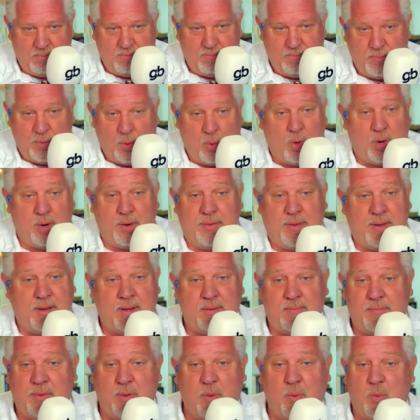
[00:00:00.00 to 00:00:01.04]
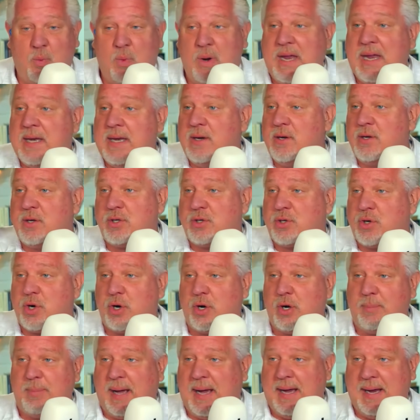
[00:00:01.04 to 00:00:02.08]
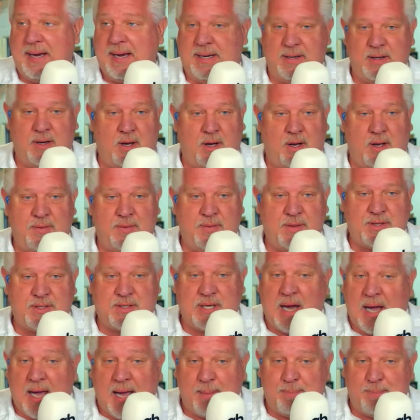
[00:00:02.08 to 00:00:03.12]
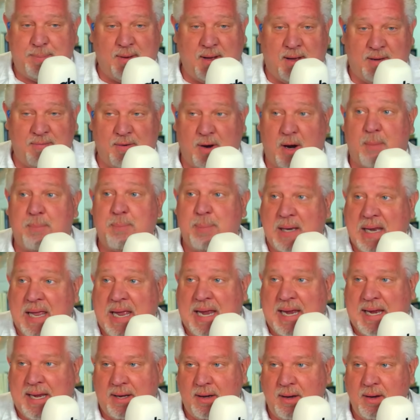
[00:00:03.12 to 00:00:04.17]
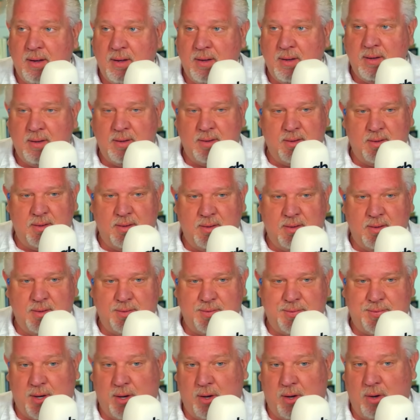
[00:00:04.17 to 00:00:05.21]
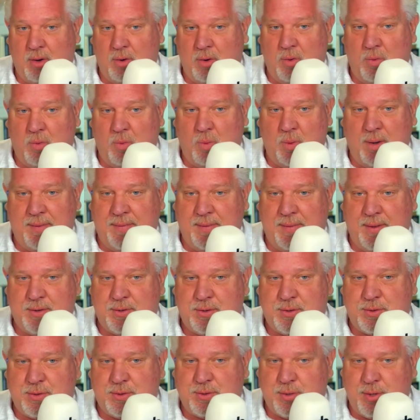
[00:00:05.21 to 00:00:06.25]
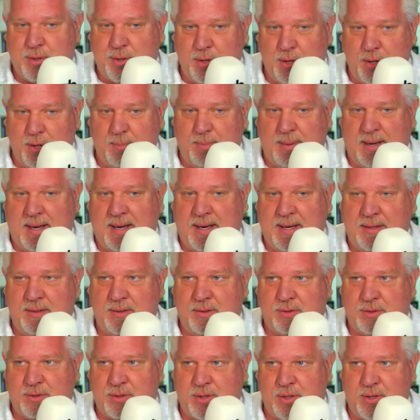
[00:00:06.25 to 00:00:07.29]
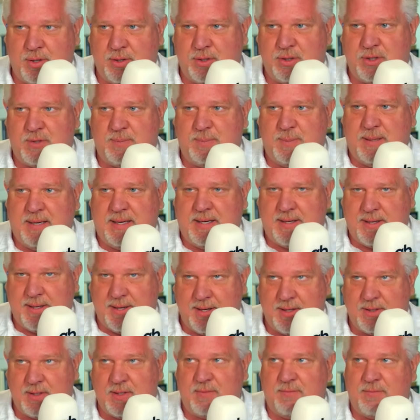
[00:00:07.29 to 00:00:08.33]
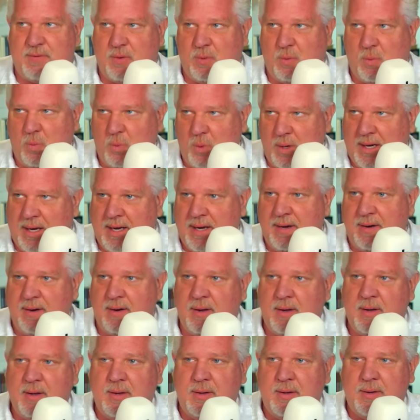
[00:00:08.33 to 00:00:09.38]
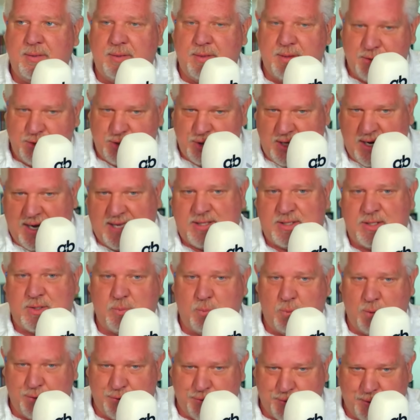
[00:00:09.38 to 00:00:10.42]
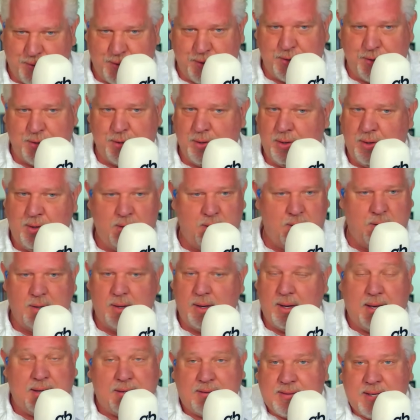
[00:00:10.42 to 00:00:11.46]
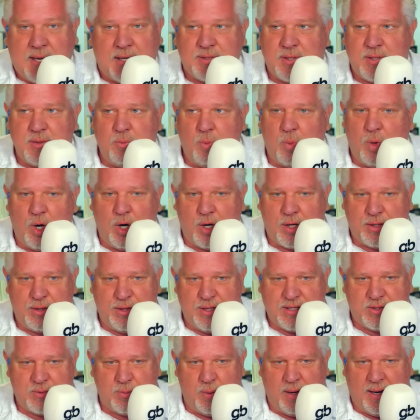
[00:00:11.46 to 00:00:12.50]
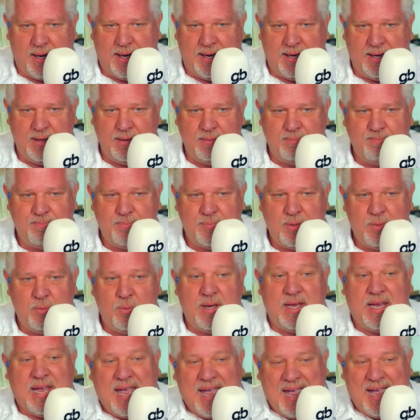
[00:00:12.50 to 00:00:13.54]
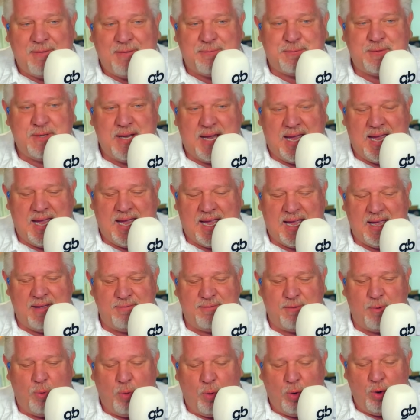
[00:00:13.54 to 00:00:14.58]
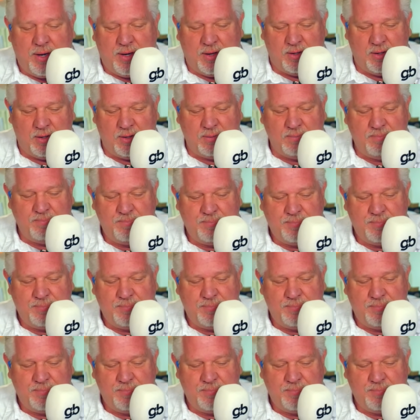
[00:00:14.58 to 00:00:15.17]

or the, the wind turbine on the top of our plane. So when the turbine turns because of the wind, the jets will turn. It doesn't work this way. We have to have oil.